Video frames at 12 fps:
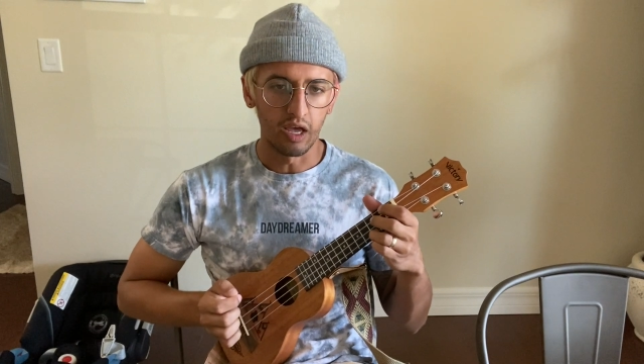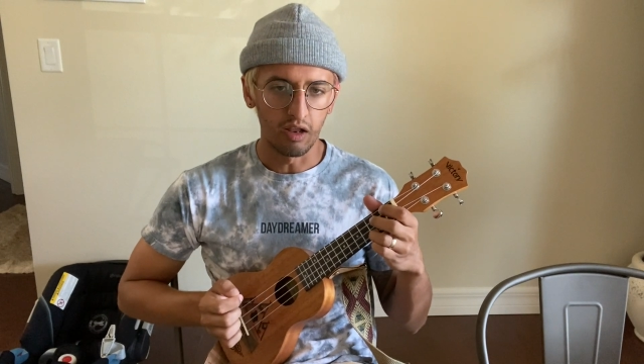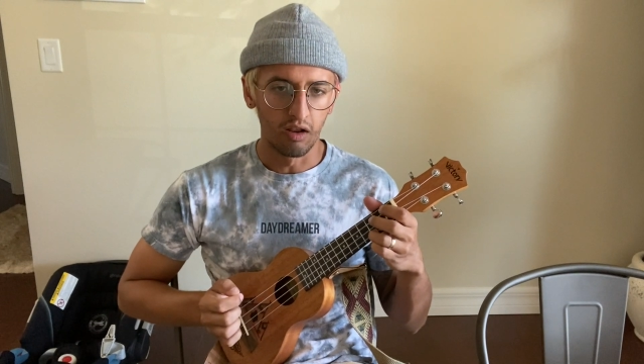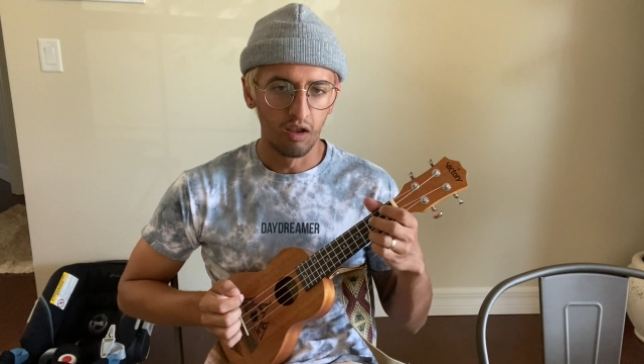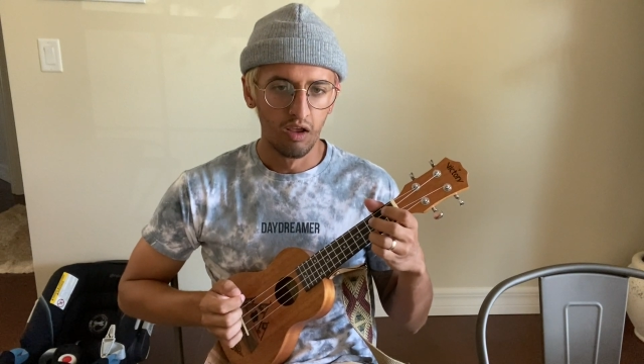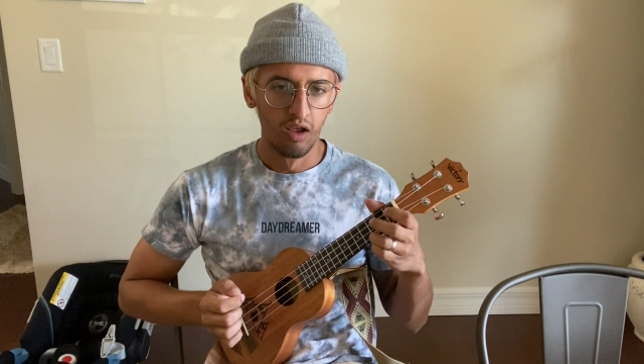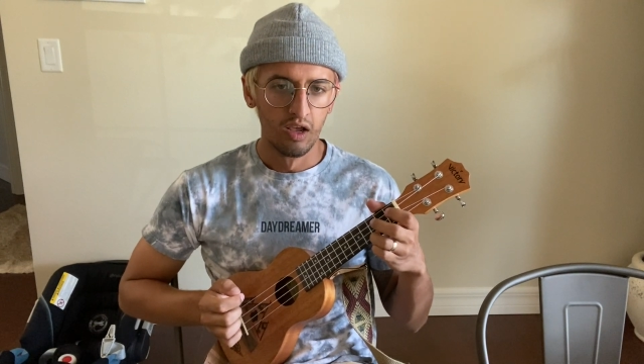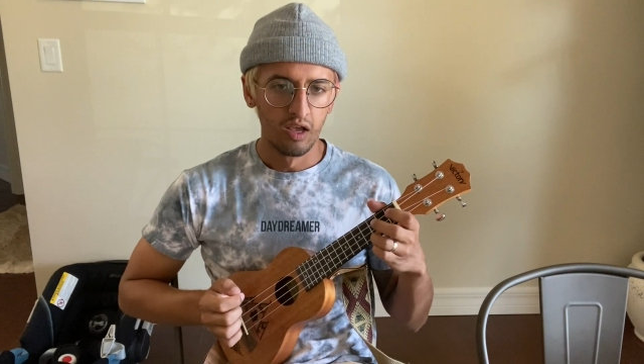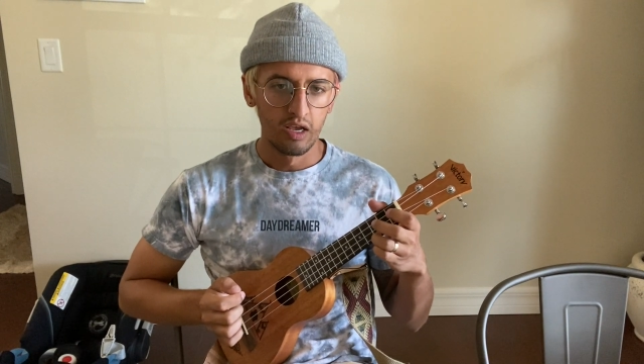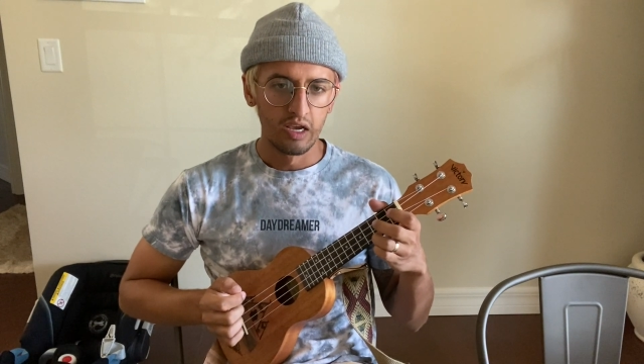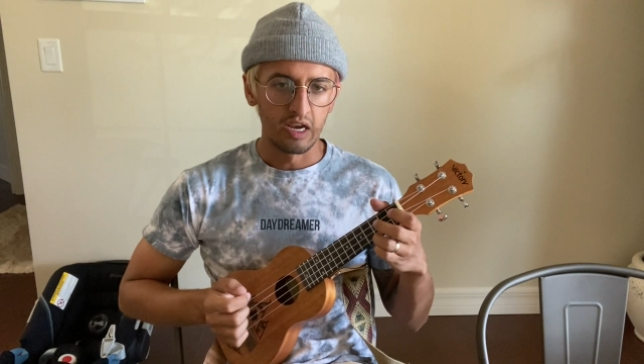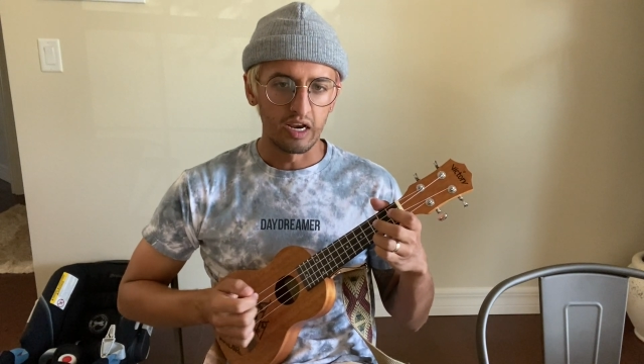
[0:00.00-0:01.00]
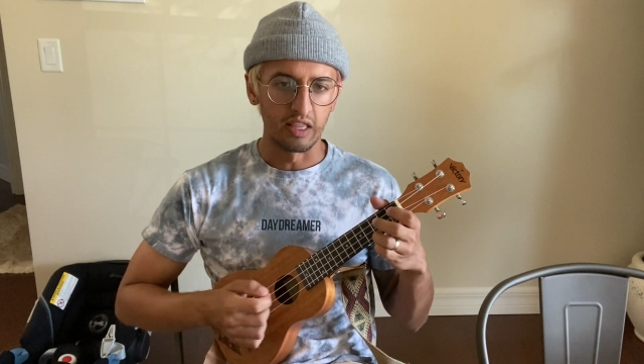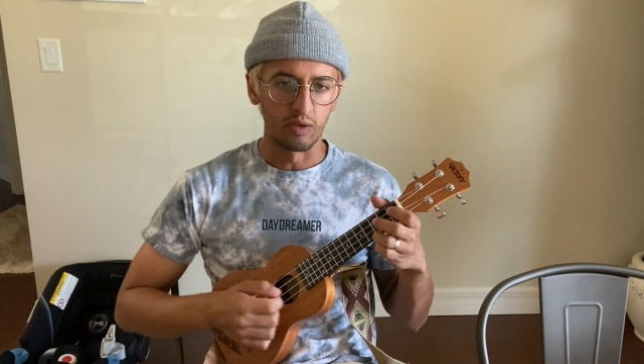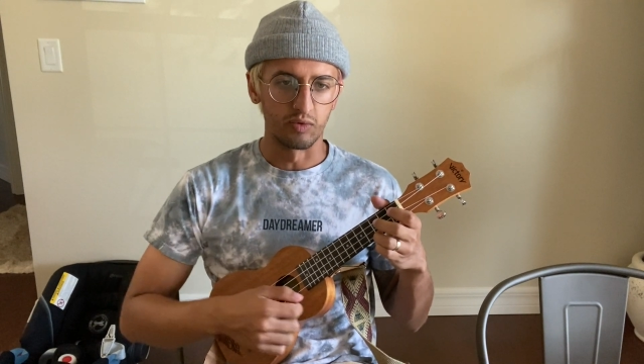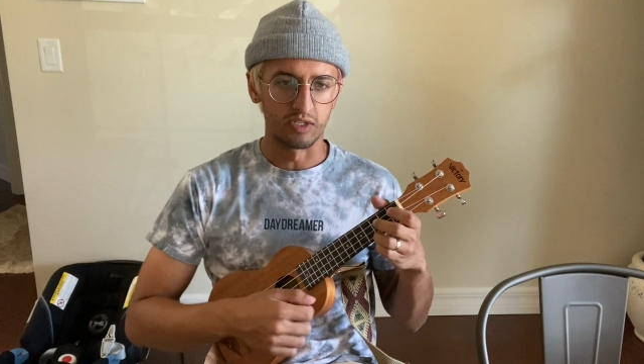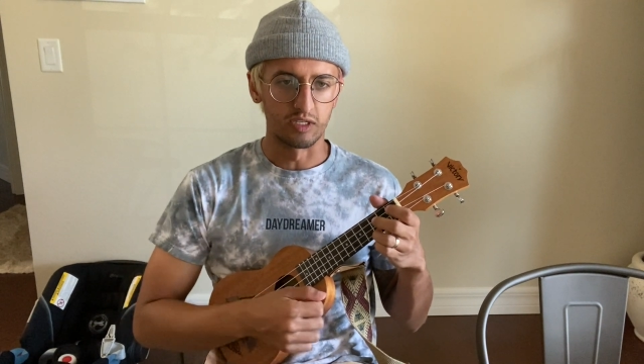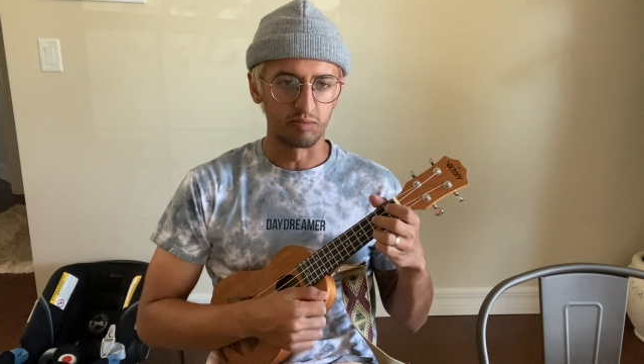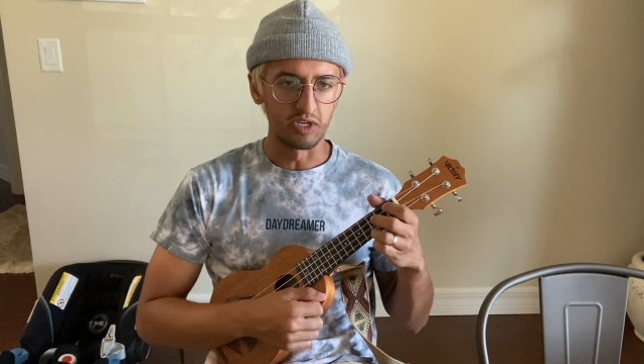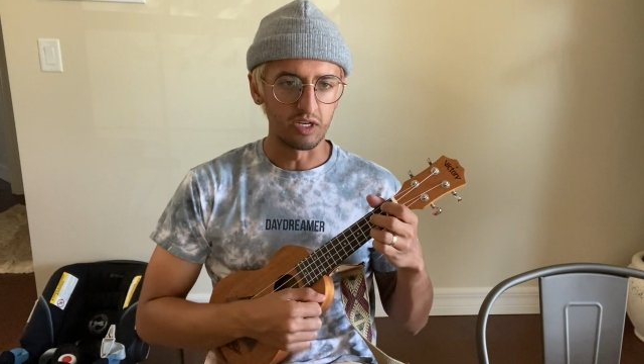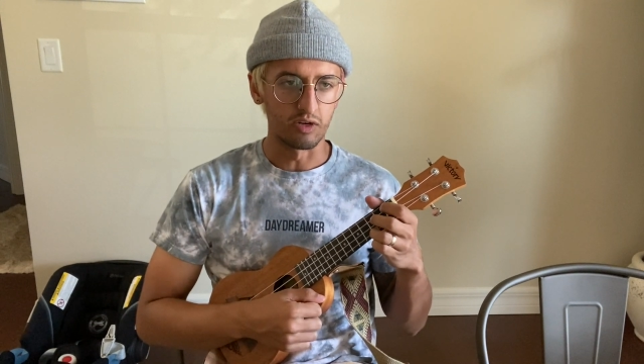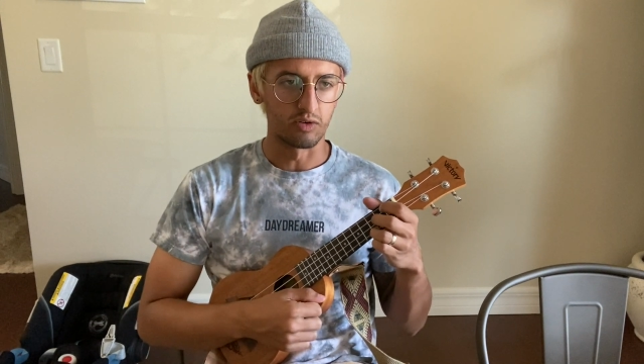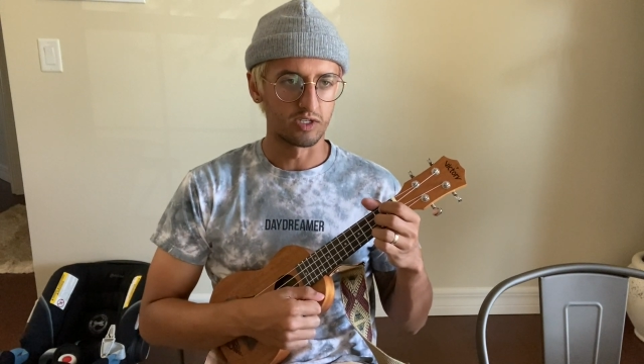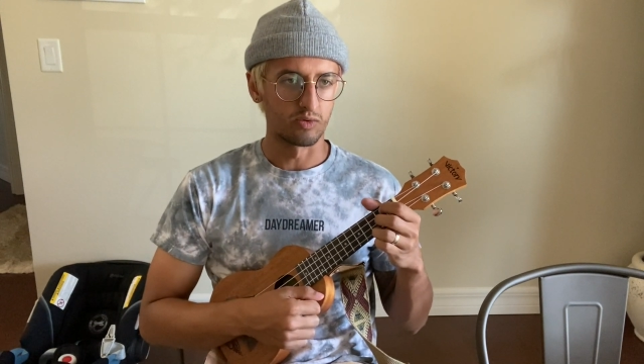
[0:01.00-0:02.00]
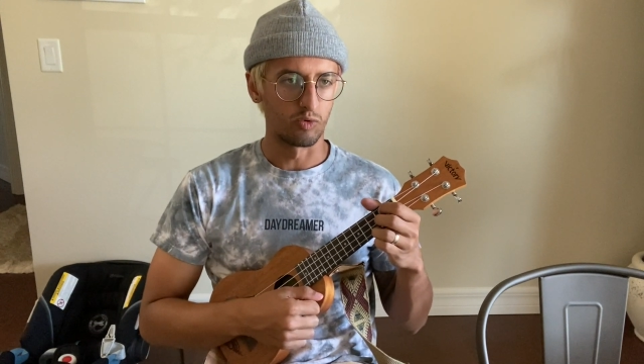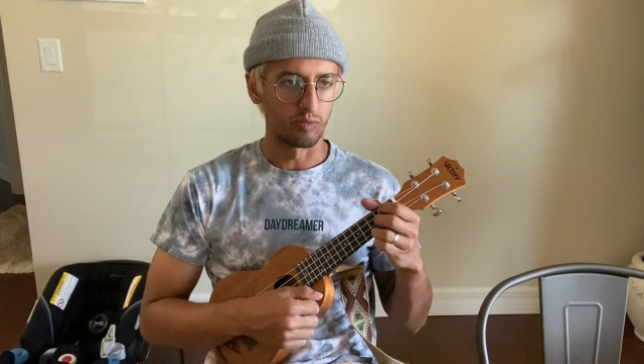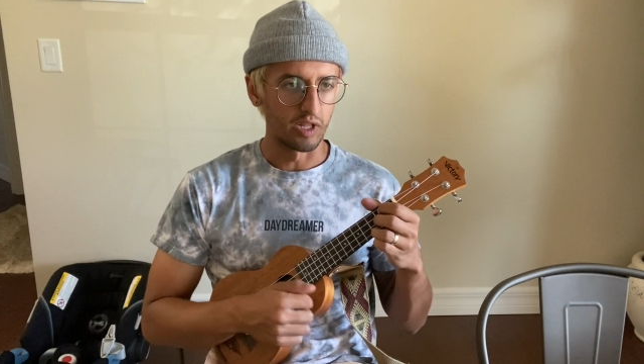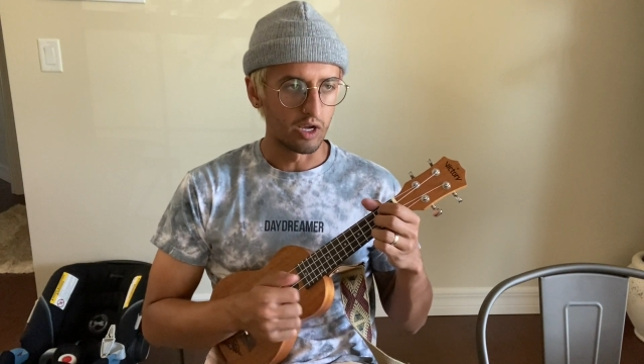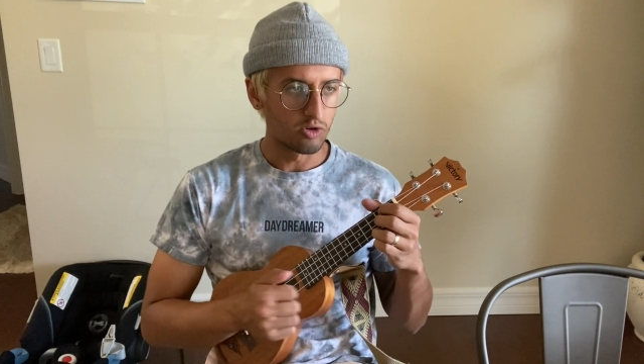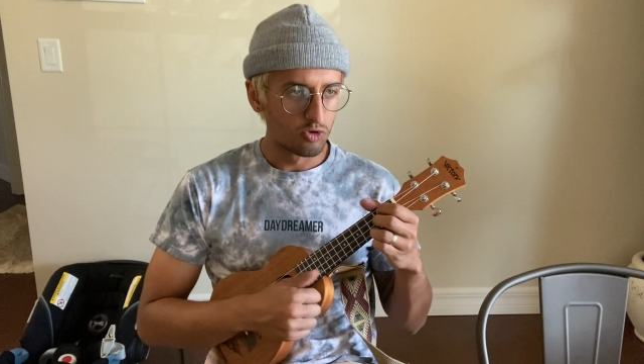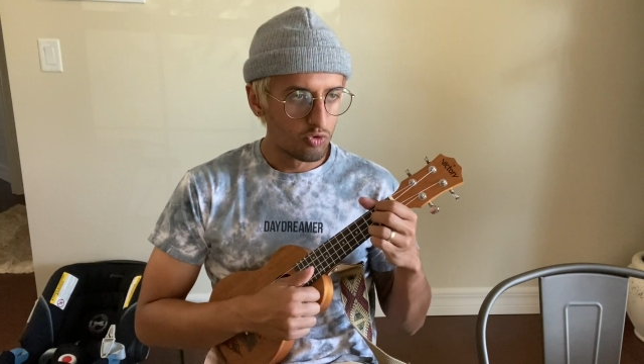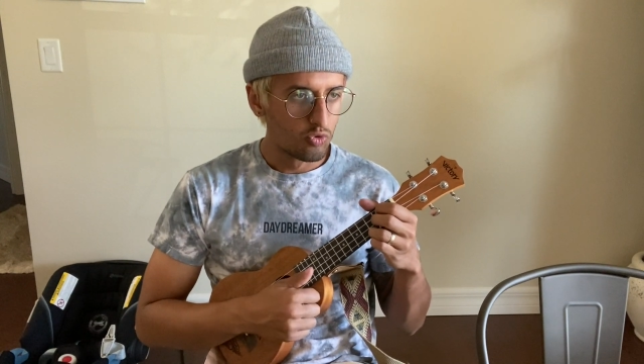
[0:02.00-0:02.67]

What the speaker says: And then once the beat goes in, we'll be like,